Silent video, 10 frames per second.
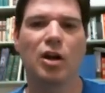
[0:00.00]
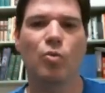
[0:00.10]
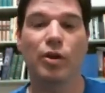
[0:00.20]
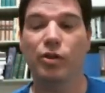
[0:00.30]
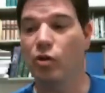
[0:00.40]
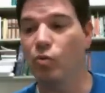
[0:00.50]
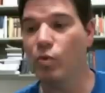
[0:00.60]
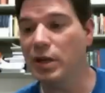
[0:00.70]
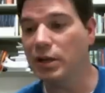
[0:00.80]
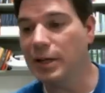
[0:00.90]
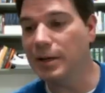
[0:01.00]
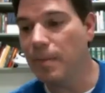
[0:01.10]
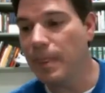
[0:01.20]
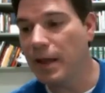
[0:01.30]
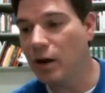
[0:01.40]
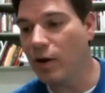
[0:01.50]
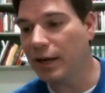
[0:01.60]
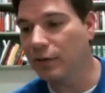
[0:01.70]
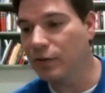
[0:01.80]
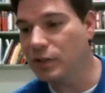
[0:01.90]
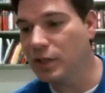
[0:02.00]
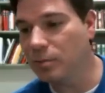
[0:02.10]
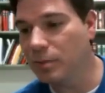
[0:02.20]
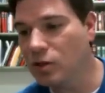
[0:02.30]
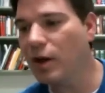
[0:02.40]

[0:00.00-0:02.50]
with your weekly interactive assessments.